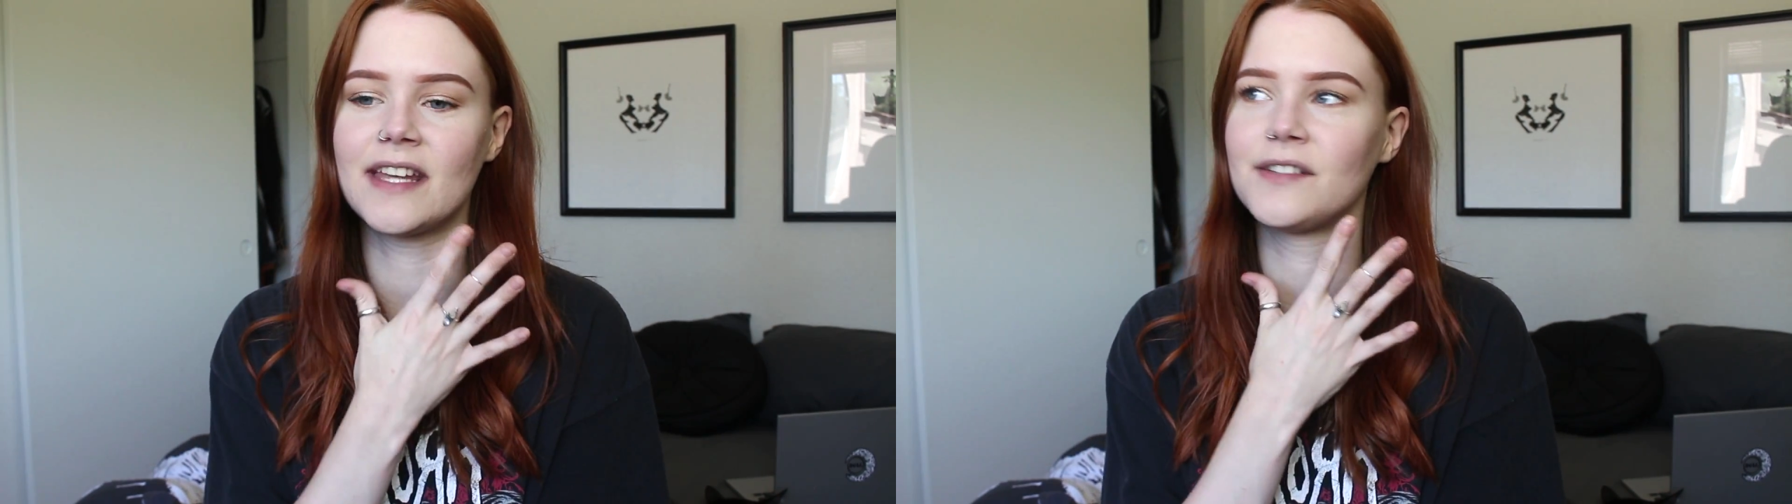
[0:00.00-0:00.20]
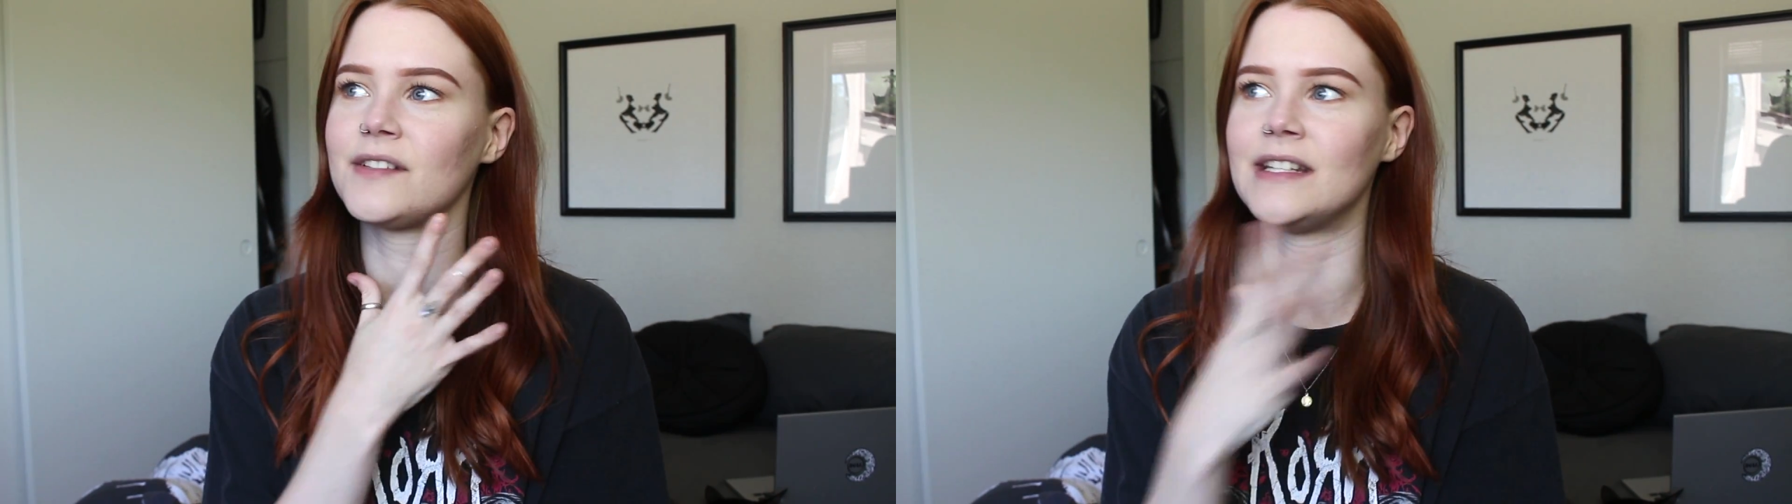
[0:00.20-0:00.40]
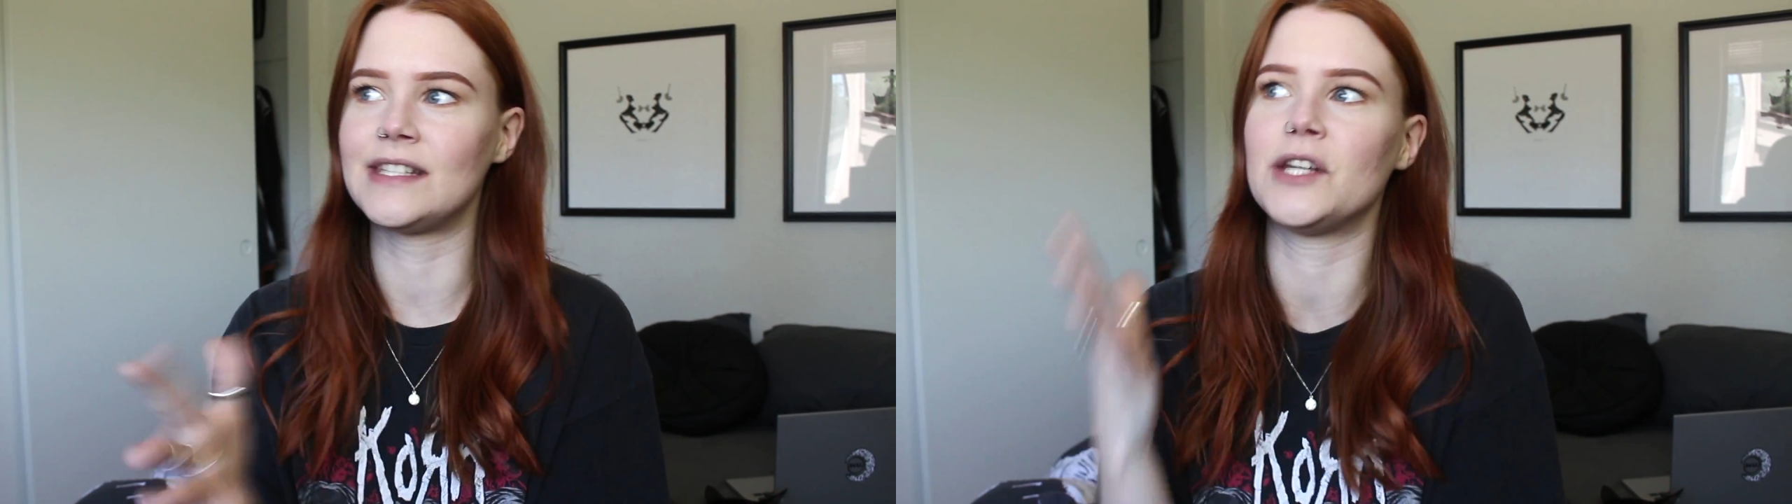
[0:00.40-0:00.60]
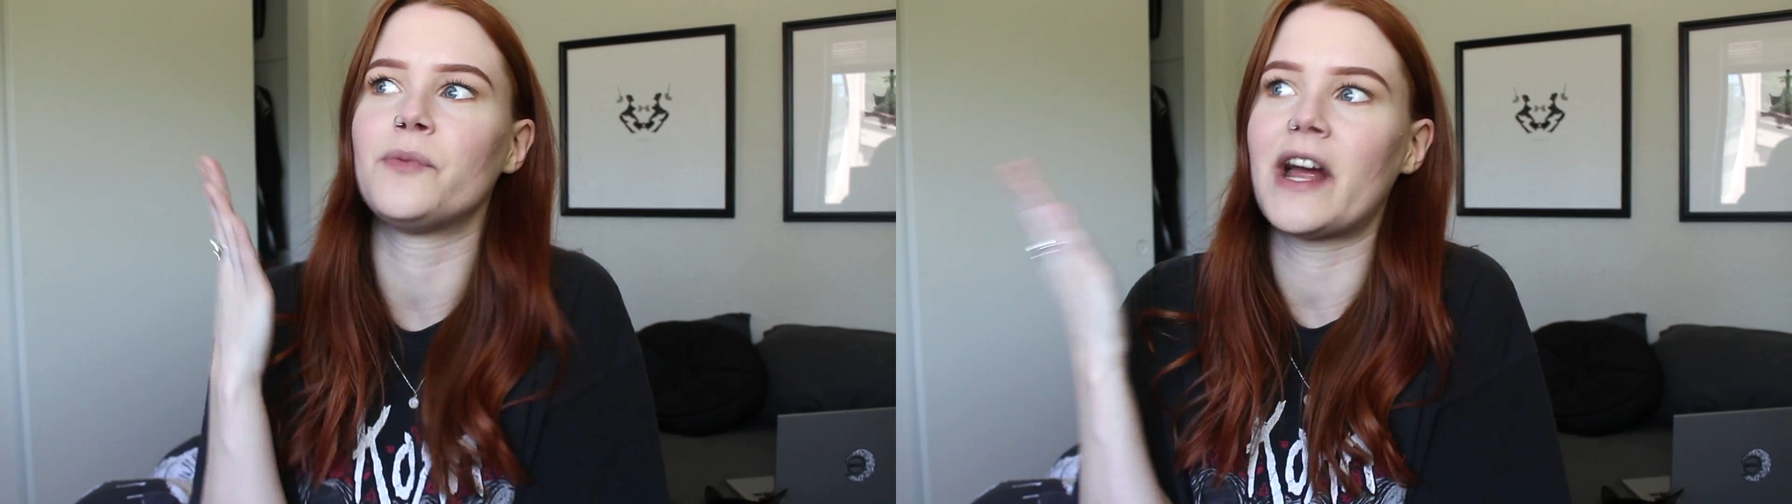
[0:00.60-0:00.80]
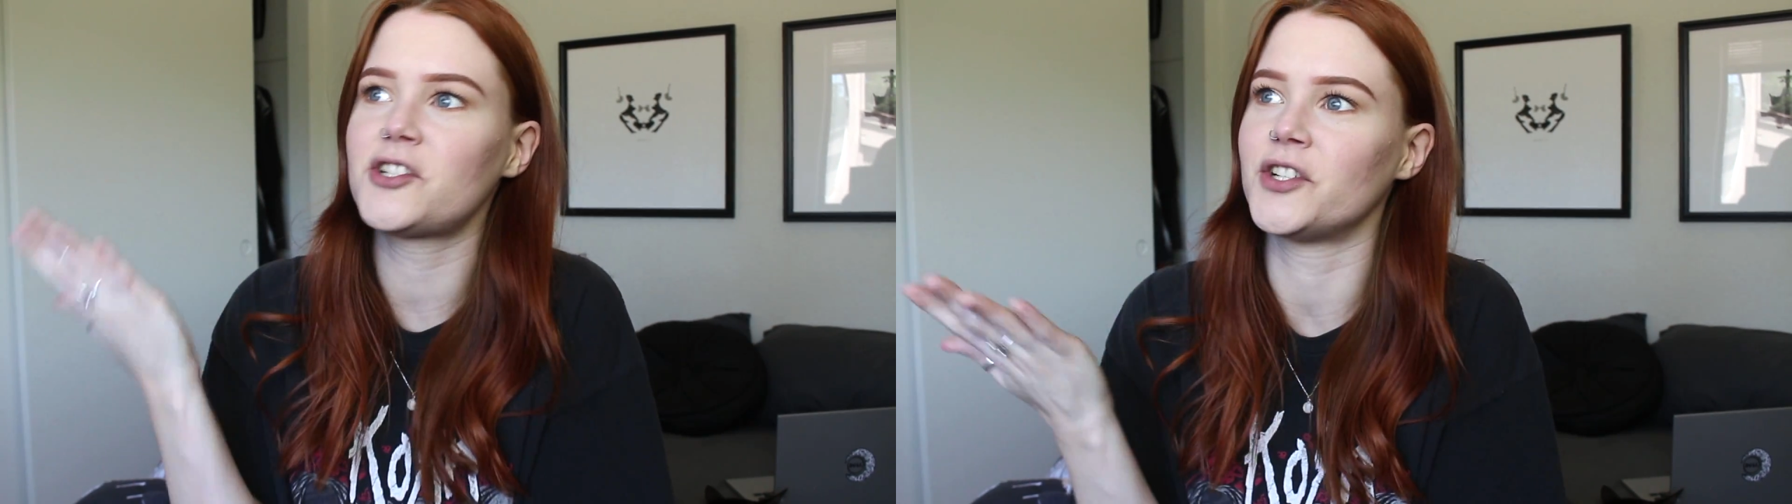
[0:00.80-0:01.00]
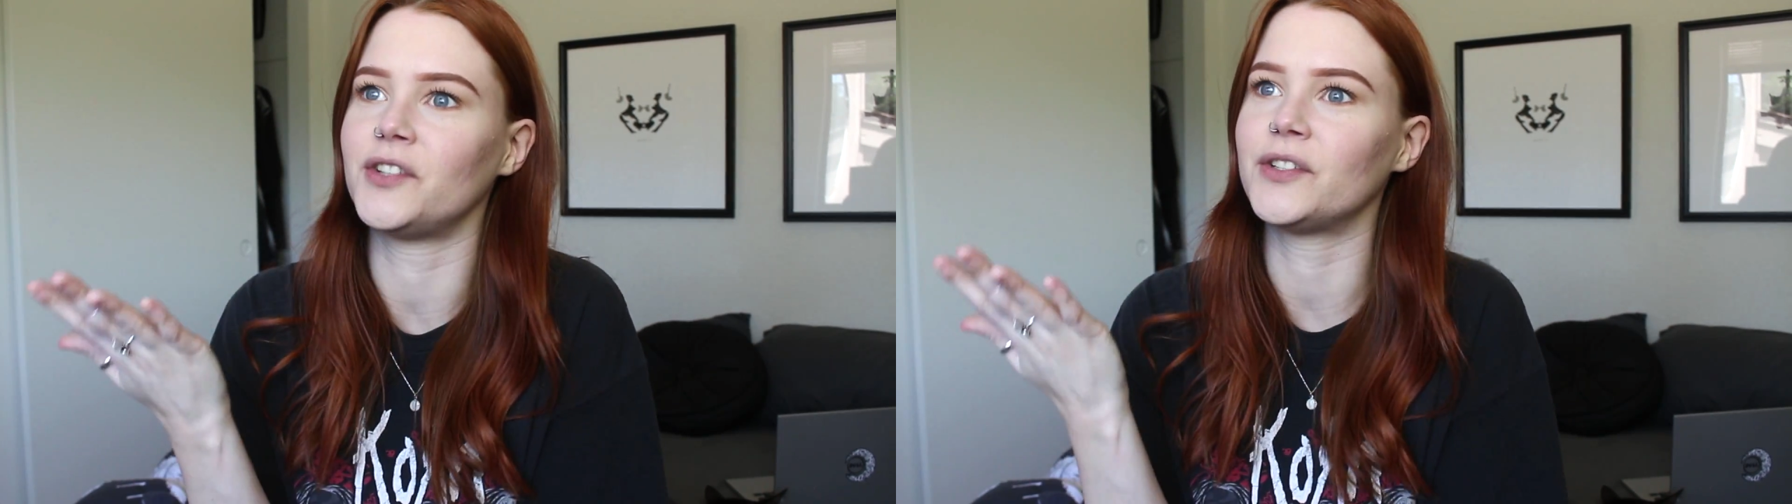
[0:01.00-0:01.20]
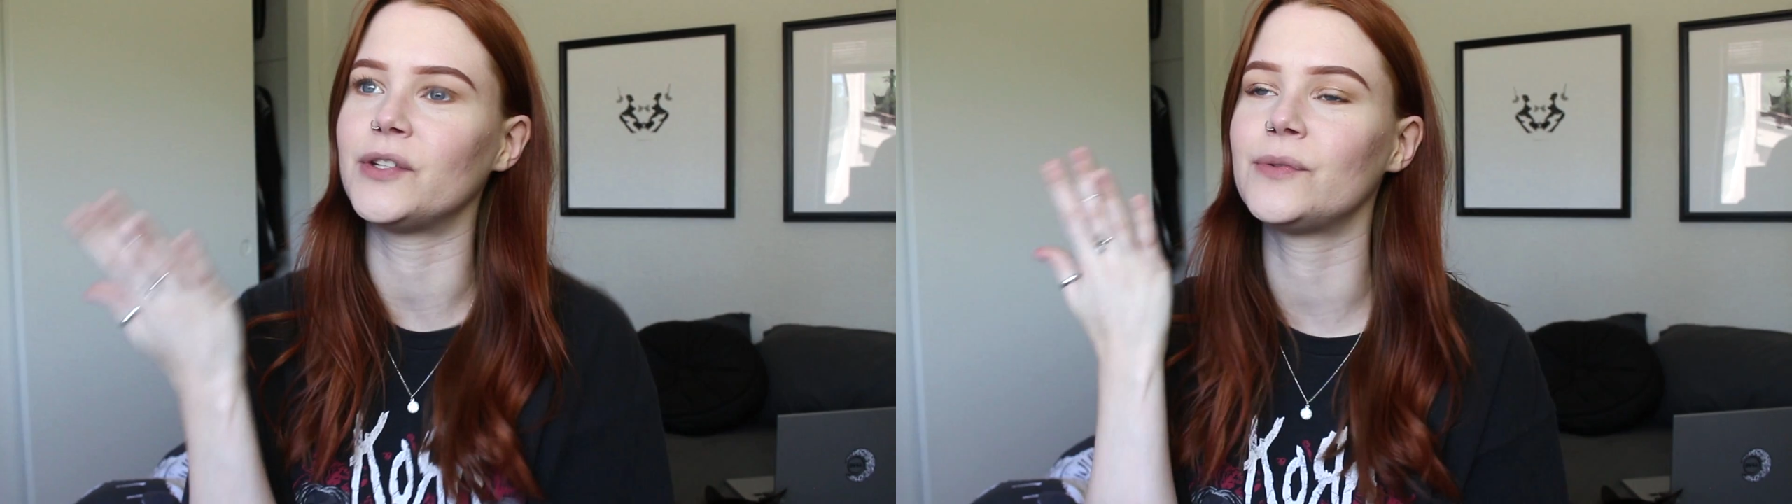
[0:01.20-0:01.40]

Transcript: it's irrational.